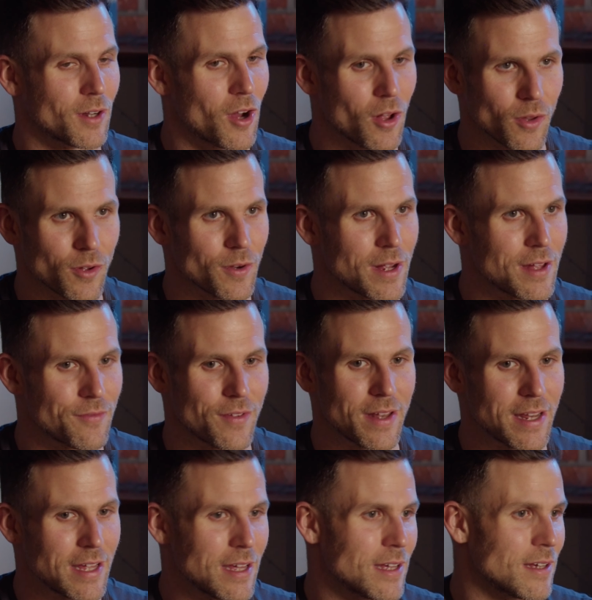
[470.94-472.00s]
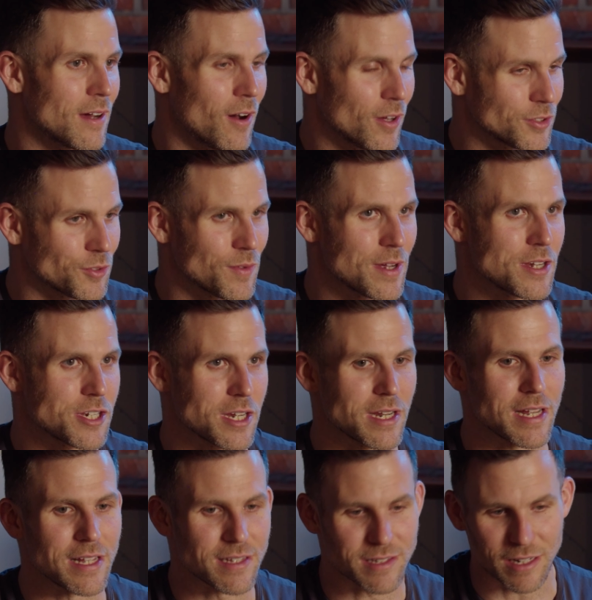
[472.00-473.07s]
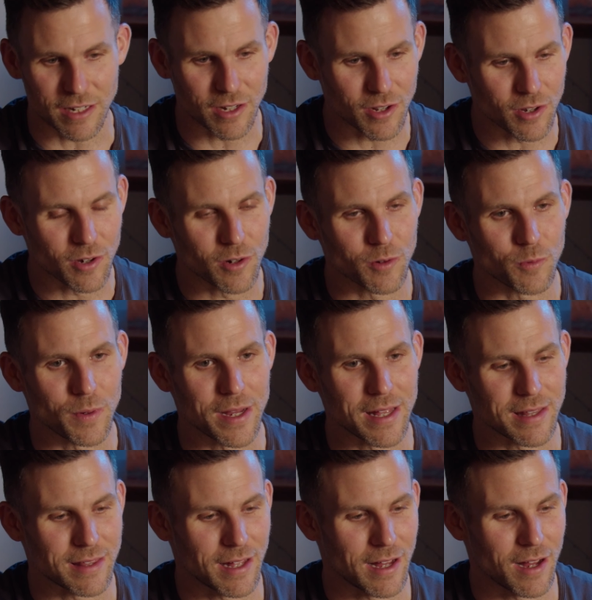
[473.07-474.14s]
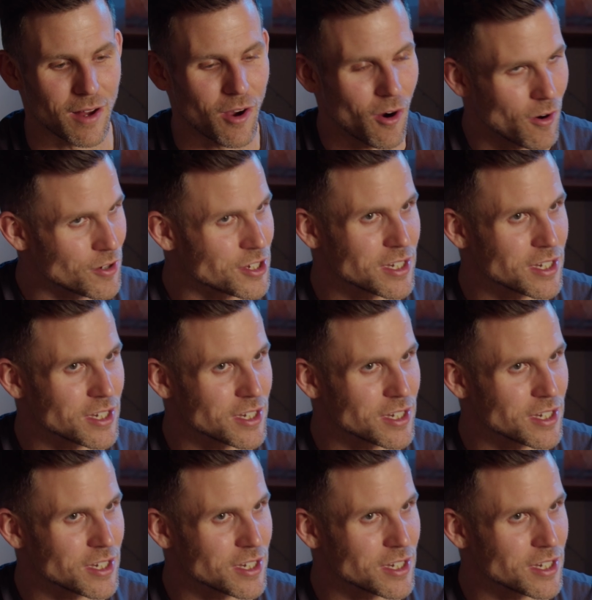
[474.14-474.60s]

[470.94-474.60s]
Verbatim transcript: color, if any, alteration is to go with uh, hard